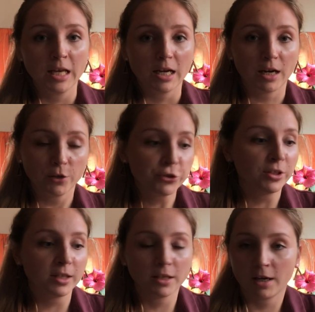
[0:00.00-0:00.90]
are
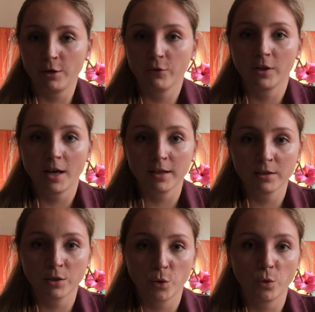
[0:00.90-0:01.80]
usually the kind of clients
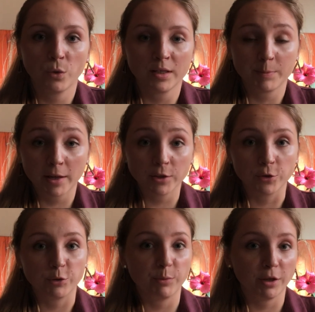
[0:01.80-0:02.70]
who expect you
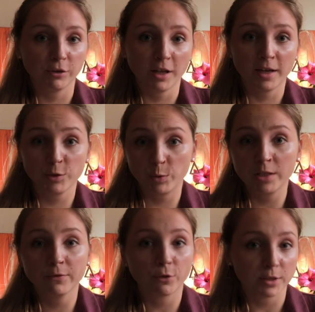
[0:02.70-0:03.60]
to be online
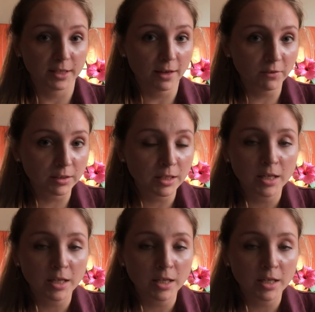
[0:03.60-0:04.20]
24/7,